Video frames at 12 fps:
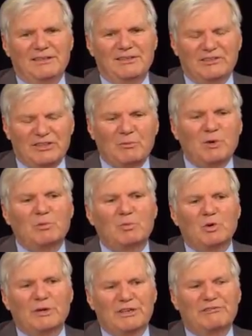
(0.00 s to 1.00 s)
someone
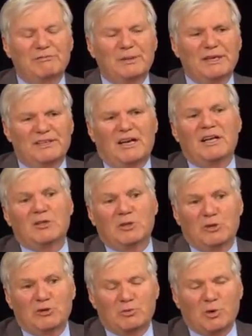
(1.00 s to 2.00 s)
will give me
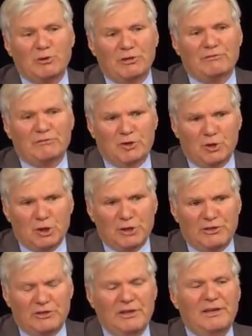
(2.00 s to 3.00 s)
$1's worth of
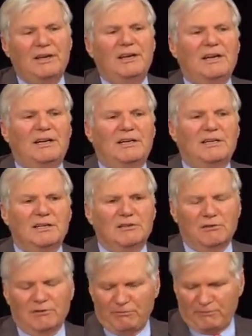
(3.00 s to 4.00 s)
goods
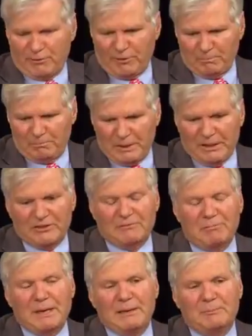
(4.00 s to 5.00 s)
for the piece
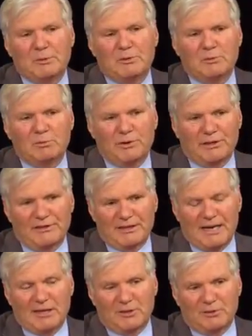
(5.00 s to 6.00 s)
of paper with
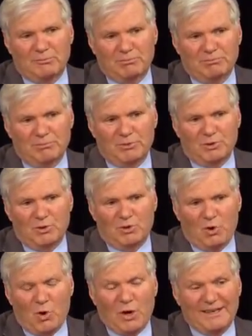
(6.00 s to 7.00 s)
$1
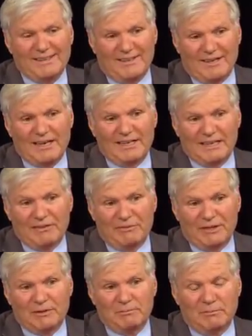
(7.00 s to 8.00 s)
on it that I give
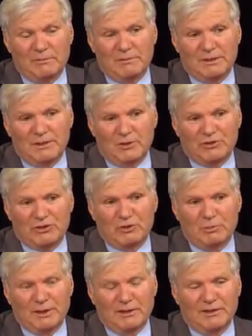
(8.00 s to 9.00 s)
them,
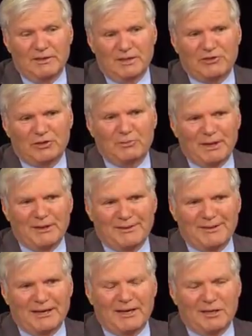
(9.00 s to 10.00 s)
assuming that
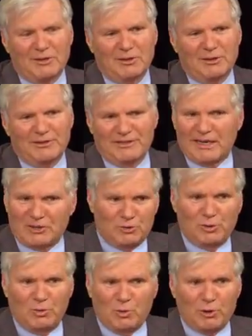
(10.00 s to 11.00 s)
the dollar is
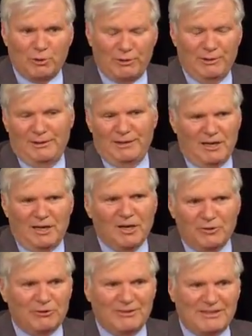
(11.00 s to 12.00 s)
actually worth
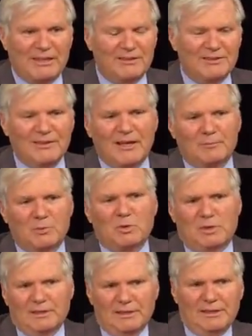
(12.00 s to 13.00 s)
100 cents at that
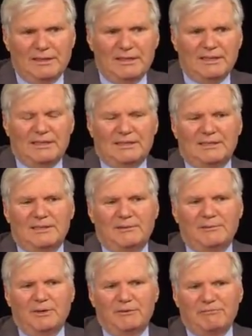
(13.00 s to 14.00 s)
point.
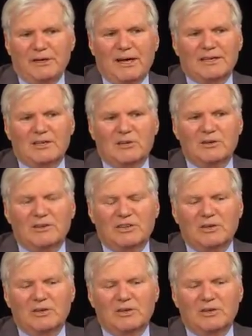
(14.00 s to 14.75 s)
Fiat currency